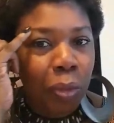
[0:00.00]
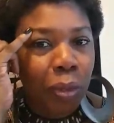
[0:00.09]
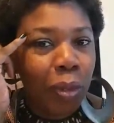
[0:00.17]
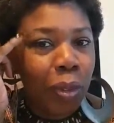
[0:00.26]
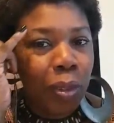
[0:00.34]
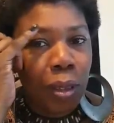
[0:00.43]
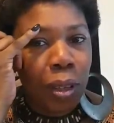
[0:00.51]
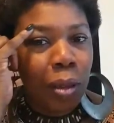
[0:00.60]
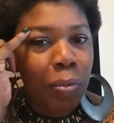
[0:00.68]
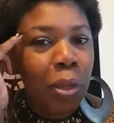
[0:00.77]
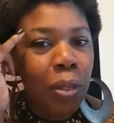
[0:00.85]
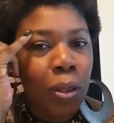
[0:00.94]
just let
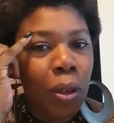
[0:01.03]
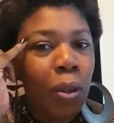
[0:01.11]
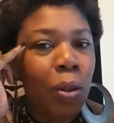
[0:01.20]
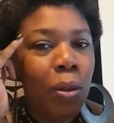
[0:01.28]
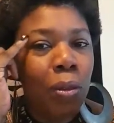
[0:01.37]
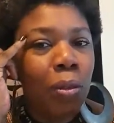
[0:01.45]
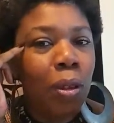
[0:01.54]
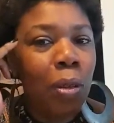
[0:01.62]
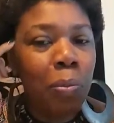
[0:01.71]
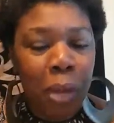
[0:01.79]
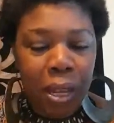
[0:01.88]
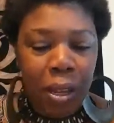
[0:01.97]
me know.
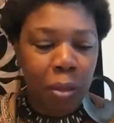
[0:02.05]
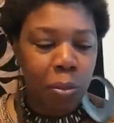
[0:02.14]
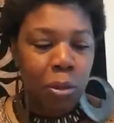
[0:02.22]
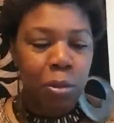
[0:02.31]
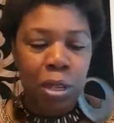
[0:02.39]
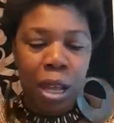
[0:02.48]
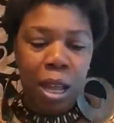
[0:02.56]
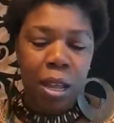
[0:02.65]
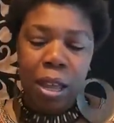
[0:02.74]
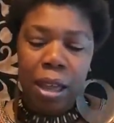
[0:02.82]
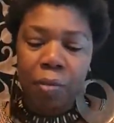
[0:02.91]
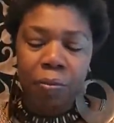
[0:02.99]
And makeup do not
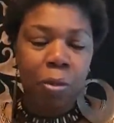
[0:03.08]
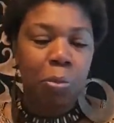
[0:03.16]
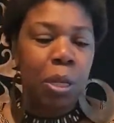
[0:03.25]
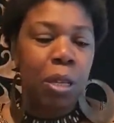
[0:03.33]
have to be